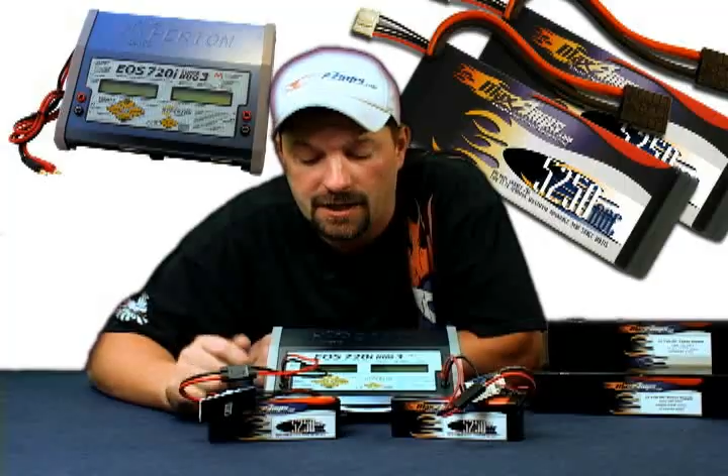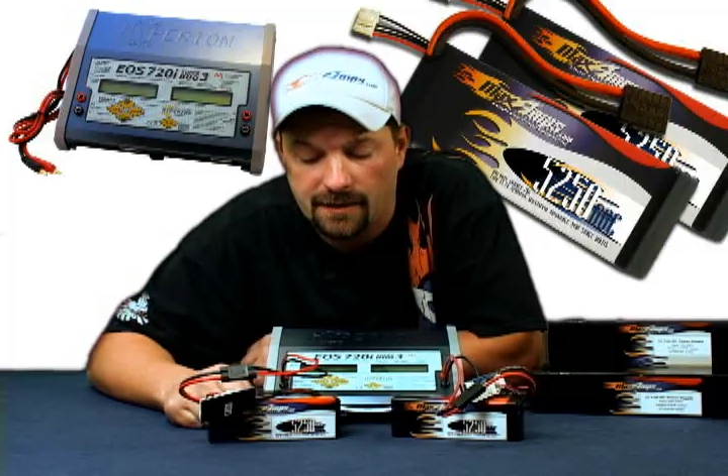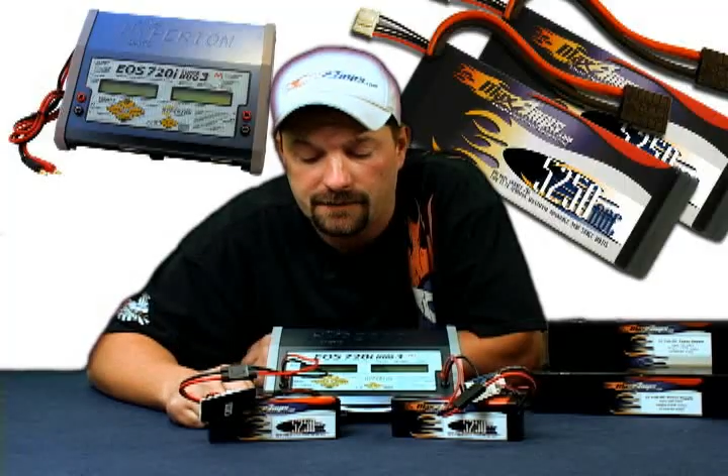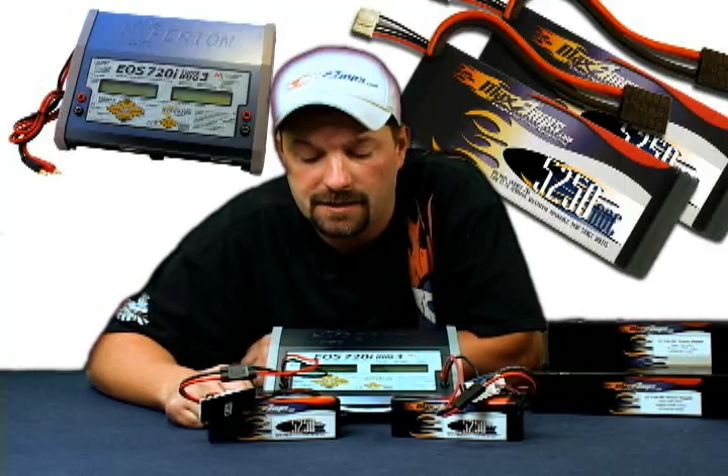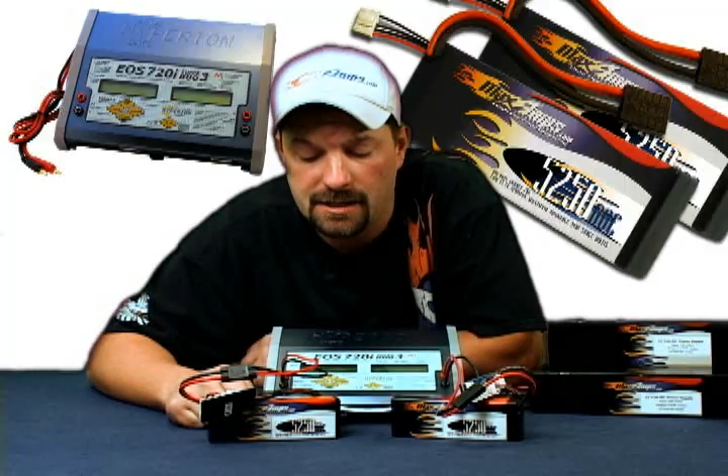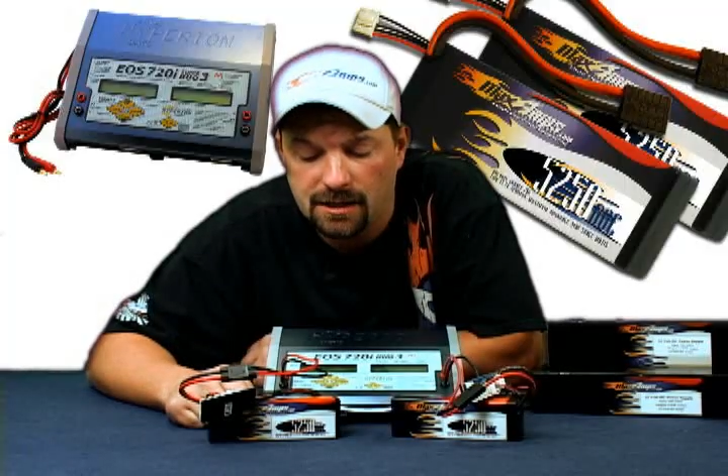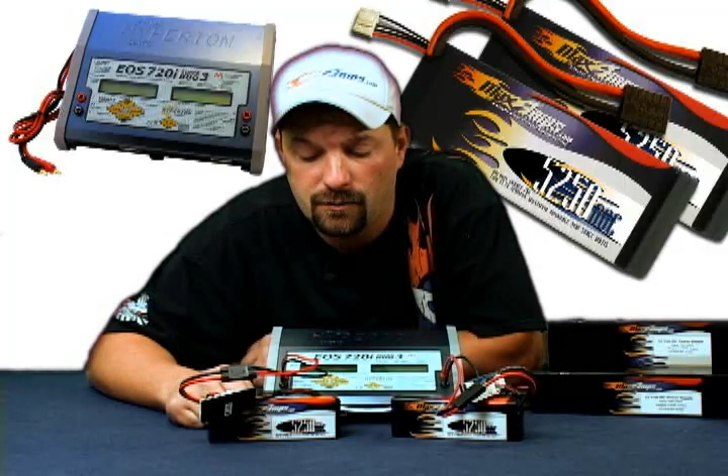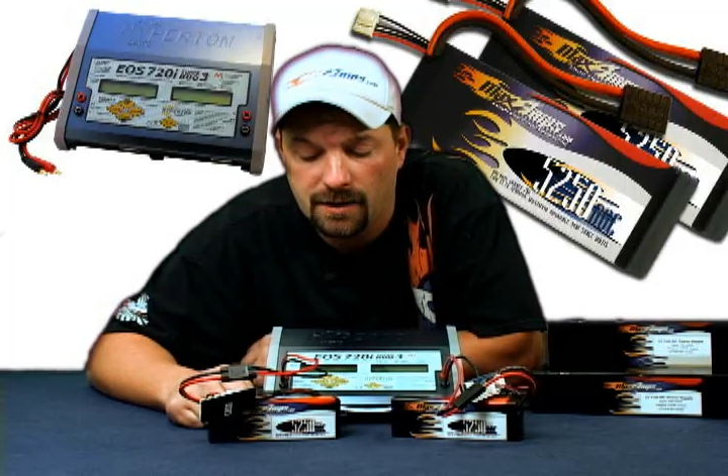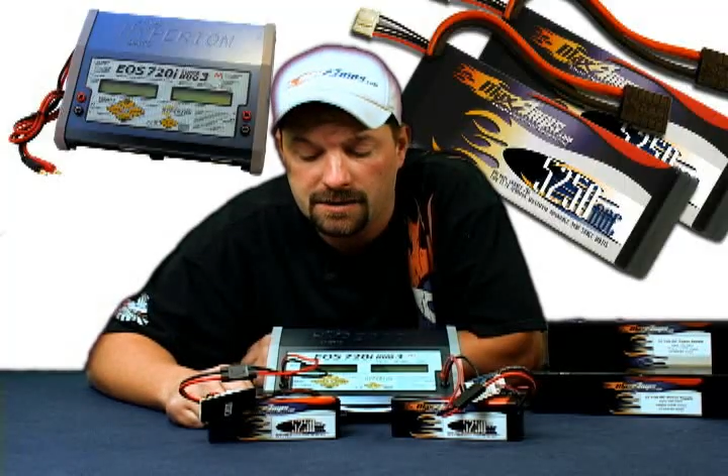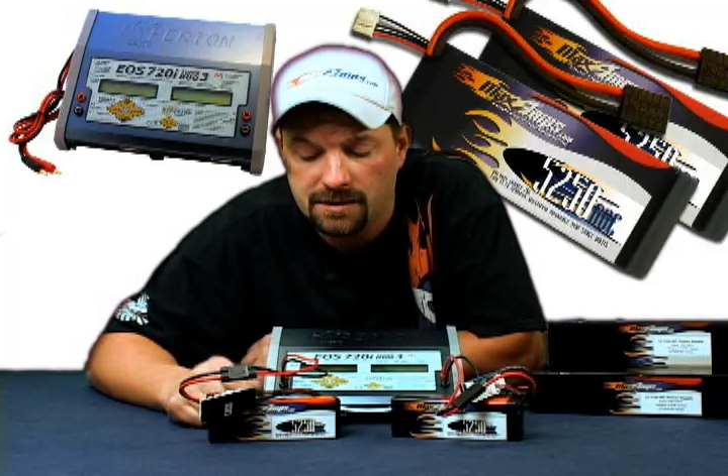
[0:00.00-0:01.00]
off the
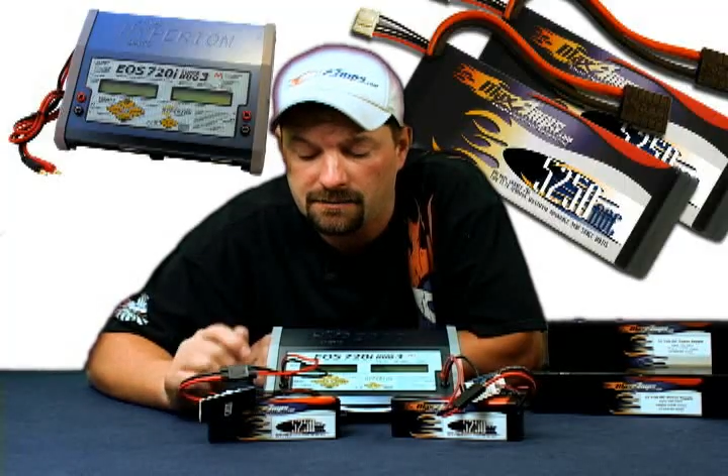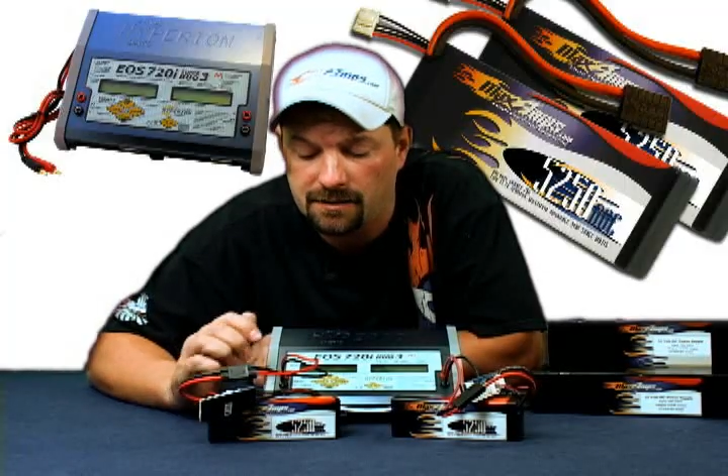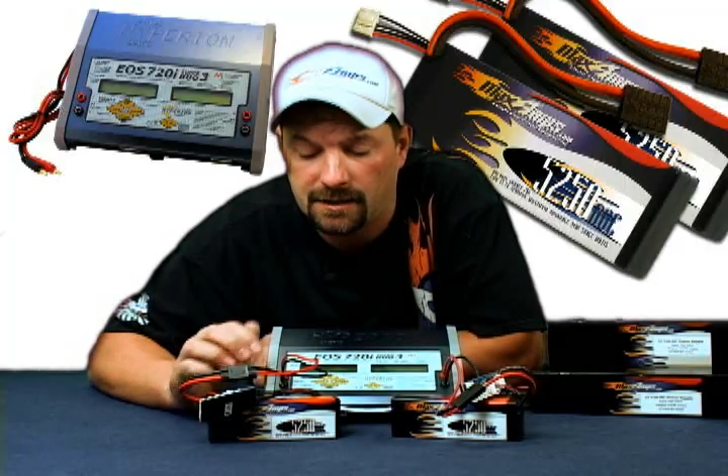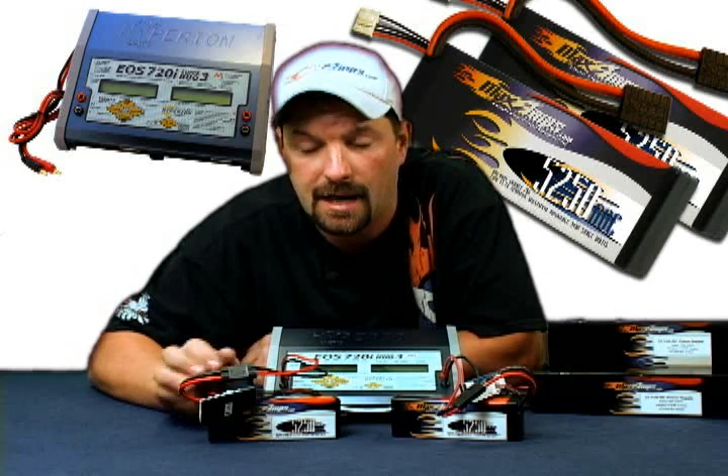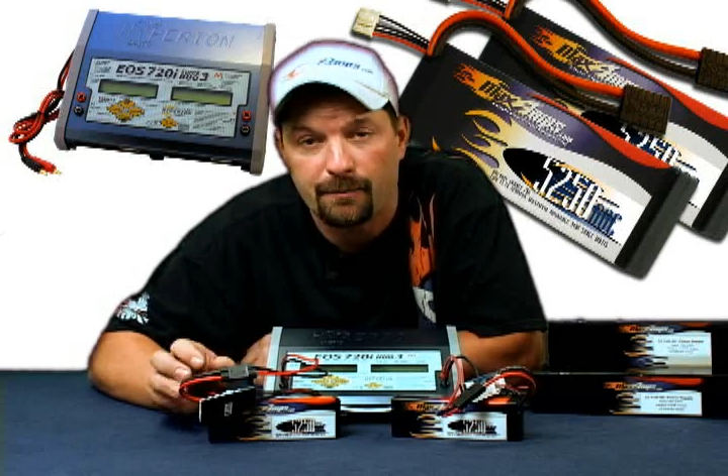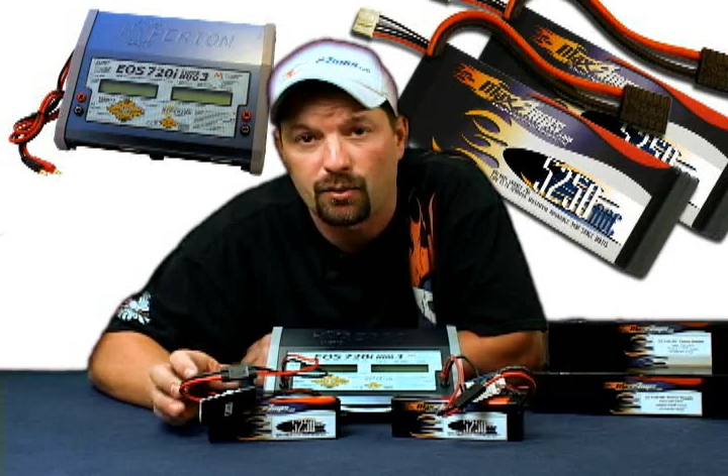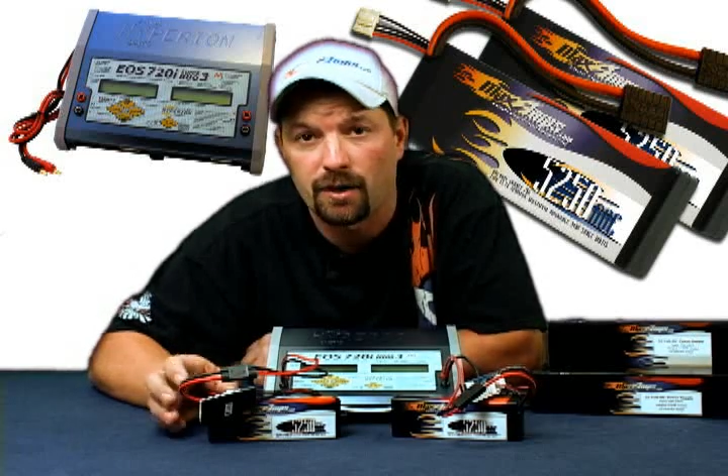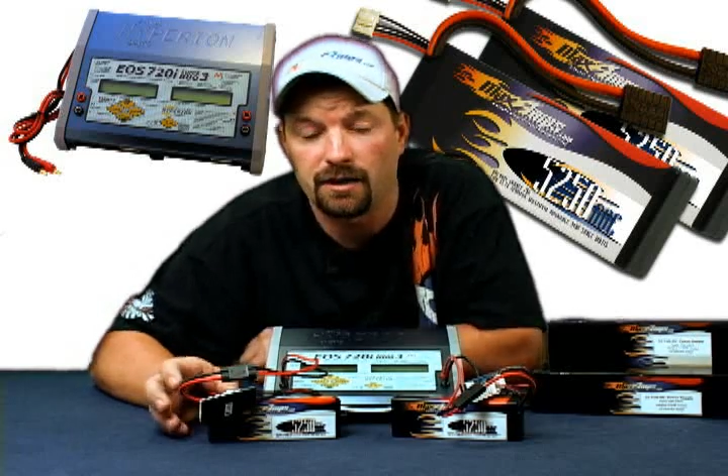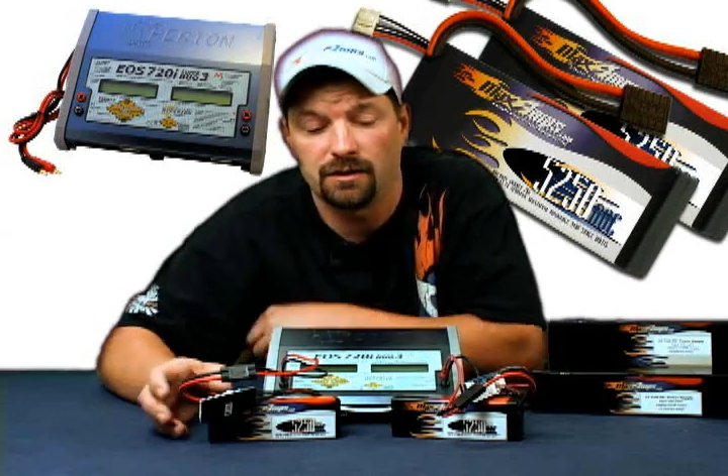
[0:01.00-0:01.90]
sequence. At that point,